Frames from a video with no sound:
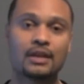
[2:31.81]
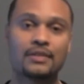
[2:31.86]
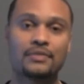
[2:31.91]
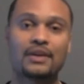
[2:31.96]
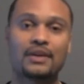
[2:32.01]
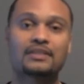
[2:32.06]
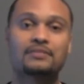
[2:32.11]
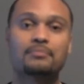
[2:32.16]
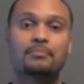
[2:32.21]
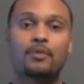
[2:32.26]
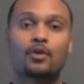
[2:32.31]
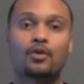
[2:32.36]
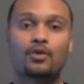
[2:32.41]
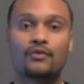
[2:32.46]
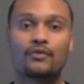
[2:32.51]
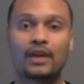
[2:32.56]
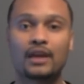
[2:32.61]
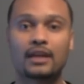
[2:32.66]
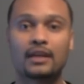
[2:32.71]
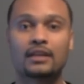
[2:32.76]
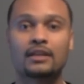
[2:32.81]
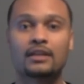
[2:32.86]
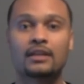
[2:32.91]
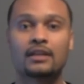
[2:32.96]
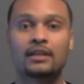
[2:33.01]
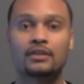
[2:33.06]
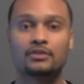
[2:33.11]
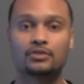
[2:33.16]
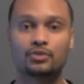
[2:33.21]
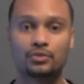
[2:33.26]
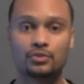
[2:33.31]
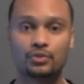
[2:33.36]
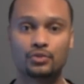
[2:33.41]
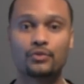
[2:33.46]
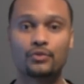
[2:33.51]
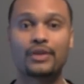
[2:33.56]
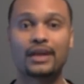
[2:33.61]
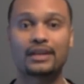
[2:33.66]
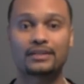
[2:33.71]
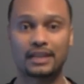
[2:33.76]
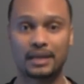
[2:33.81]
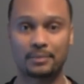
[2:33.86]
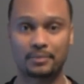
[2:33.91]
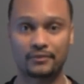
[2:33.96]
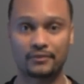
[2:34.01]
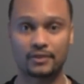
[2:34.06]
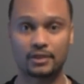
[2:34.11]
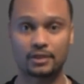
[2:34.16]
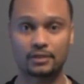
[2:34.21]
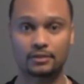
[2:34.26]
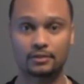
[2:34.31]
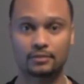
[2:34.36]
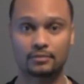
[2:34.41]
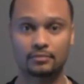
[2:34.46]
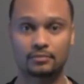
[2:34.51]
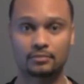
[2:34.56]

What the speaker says: that's motivated to do that type of deal.